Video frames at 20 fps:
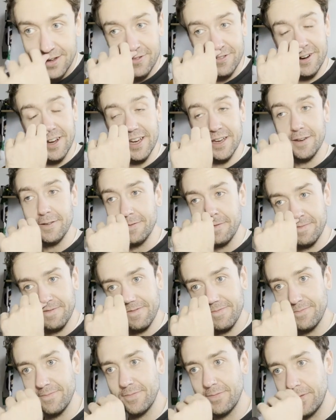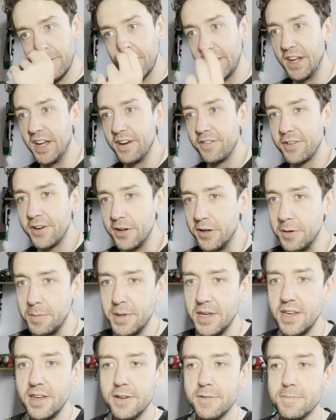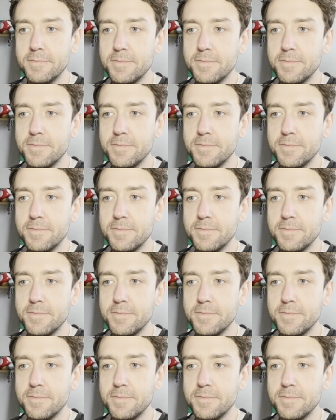Right, enough out of me.